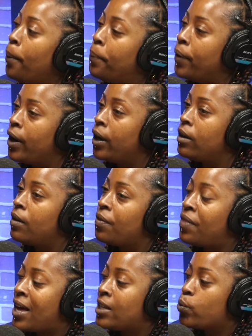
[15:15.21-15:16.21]
But
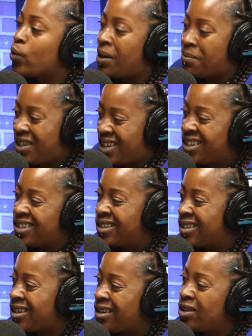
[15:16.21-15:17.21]
that's when I'm
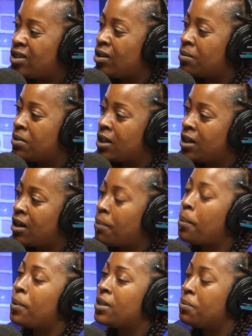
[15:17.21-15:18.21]
young. You see what I'm saying?
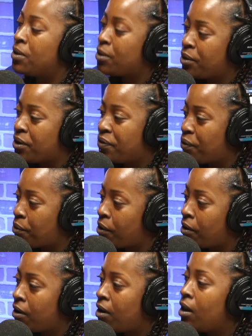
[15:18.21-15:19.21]
I'm about to be 34.
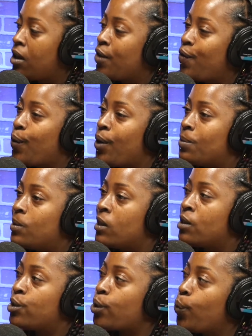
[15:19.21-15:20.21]
Mm -hmm. You feel what I'm
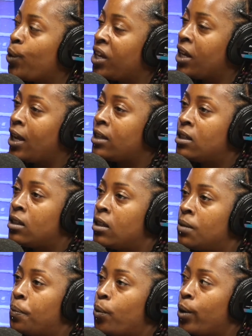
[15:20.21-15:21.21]
saying? So when it gets to
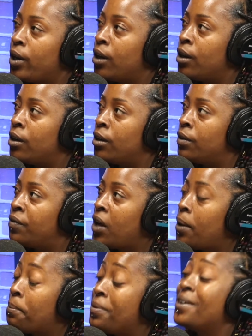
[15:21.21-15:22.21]
the point of
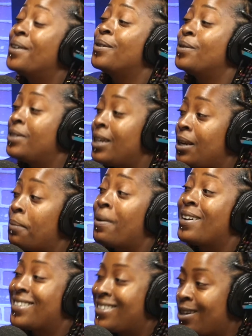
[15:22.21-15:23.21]
me understanding
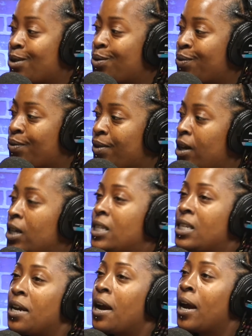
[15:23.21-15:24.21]
myself,
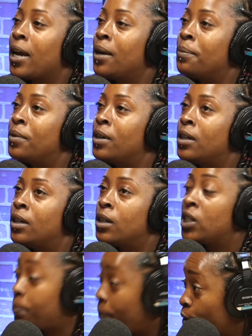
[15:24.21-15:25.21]
see, I am a, a
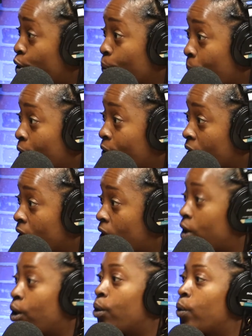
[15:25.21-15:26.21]
spiritual person. Mm
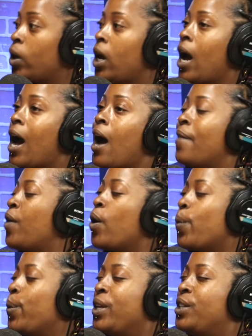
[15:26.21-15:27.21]
-hmm. So I've
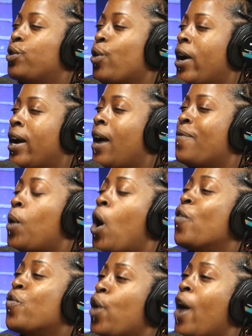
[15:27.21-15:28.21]
already tried. i have
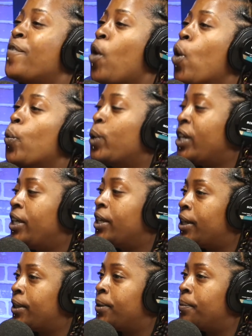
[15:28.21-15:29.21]
al- I've already
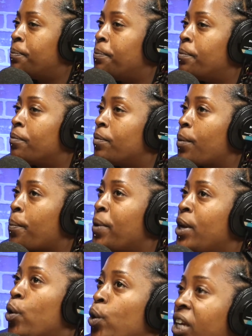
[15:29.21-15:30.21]
um,
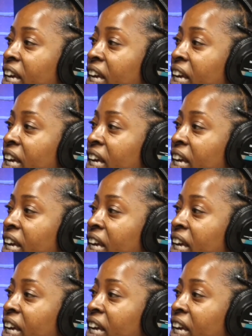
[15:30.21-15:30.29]
been on